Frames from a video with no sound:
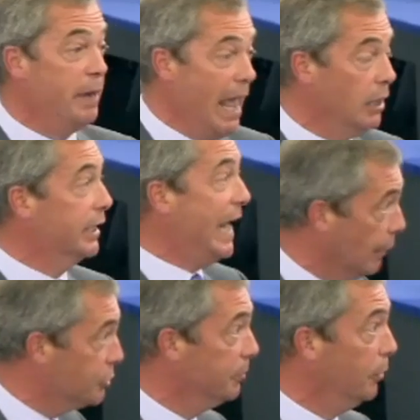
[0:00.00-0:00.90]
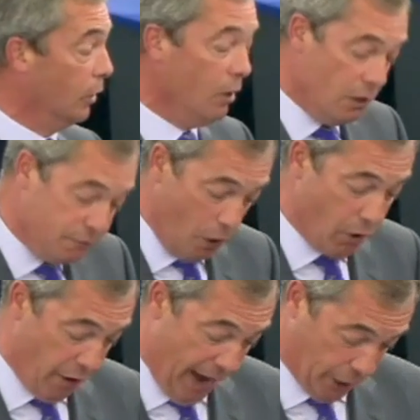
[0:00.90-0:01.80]
held accountable for
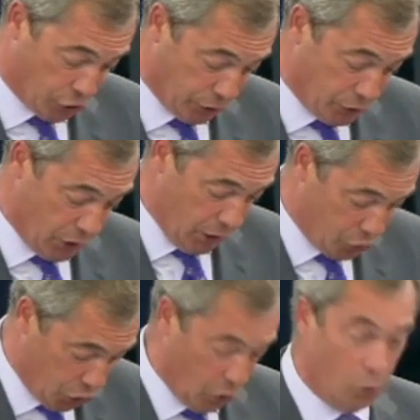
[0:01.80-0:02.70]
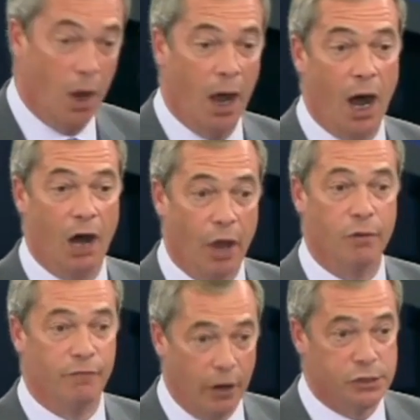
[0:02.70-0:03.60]
our actions to our
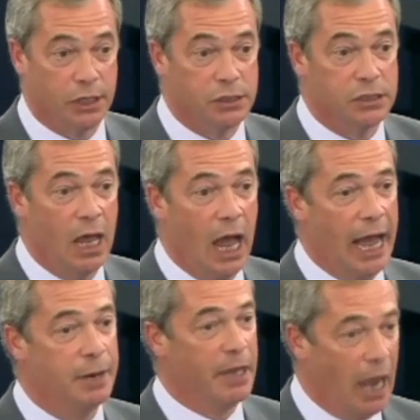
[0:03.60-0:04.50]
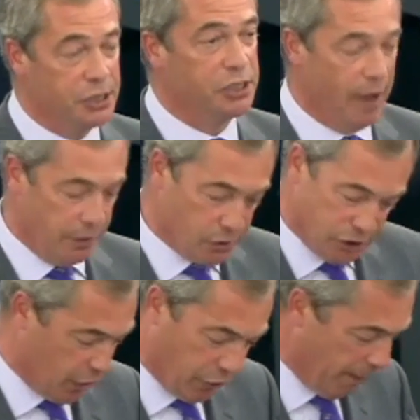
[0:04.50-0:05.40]
own voters, and to be asked to vote in
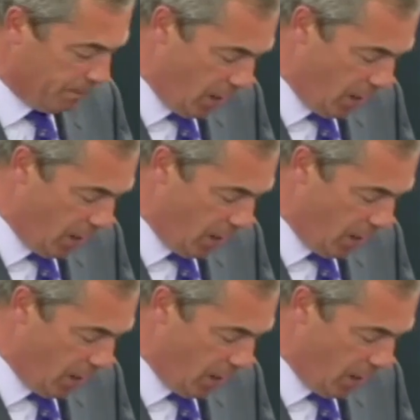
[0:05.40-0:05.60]
secret,